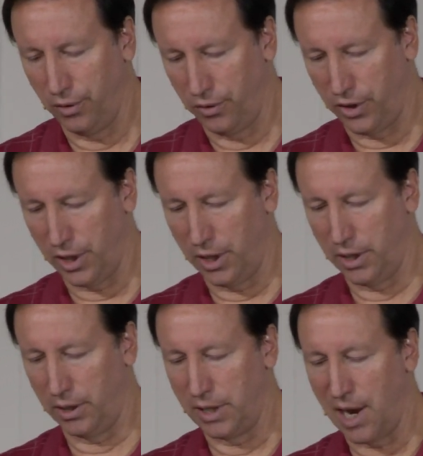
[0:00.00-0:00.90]

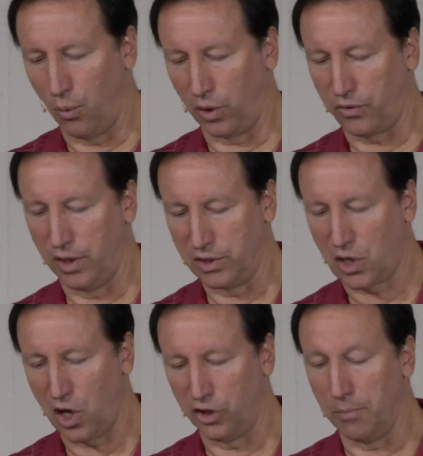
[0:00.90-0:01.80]
the network that's
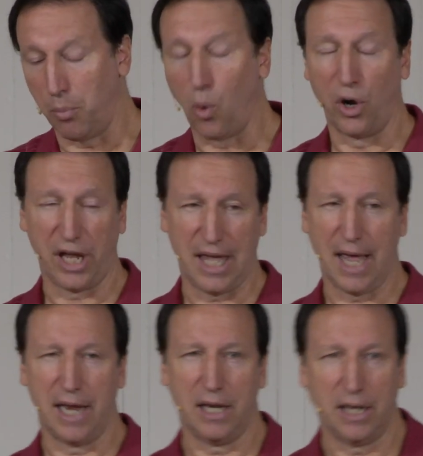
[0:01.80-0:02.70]
called the Born
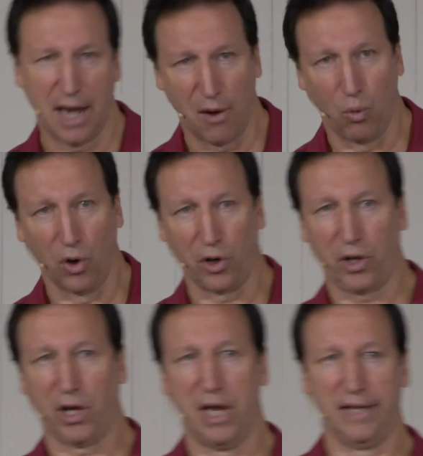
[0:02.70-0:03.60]
Again Network.
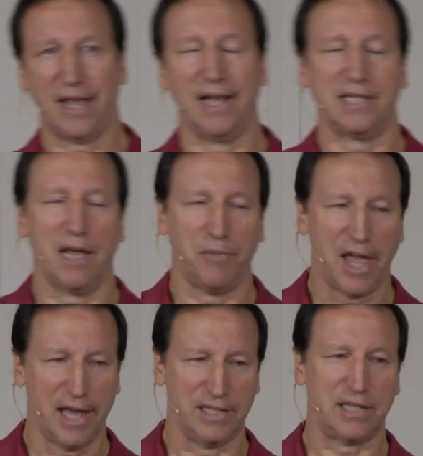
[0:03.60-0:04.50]
And at that time, they
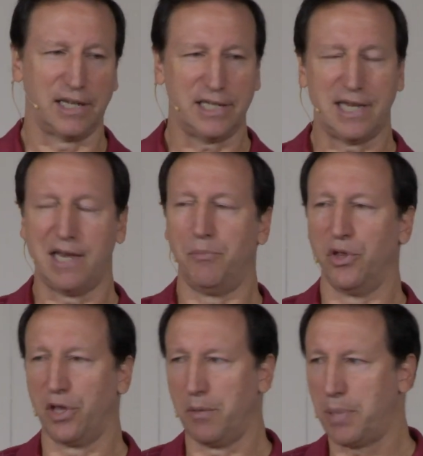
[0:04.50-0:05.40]
had 16
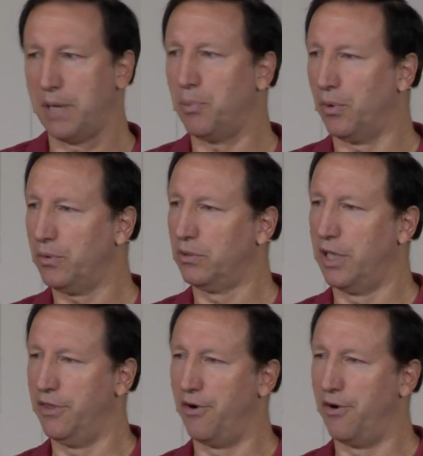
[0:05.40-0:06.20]
million people in their